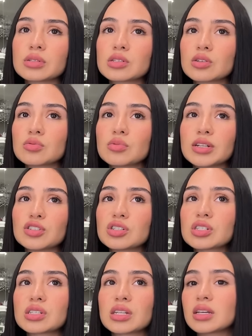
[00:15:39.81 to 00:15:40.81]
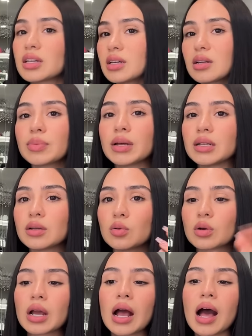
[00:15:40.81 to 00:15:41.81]
So I just slick it in a bun,
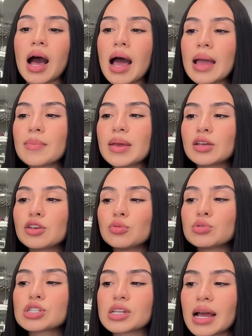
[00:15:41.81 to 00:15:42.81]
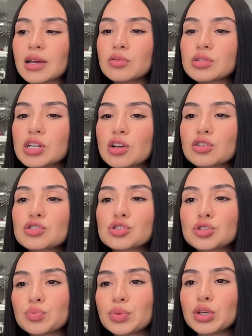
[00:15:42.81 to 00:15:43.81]
or I make cute styles that are
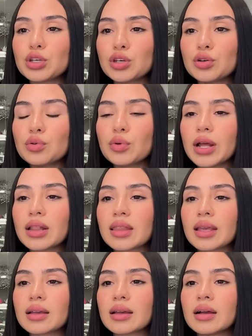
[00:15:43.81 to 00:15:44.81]
super cute and like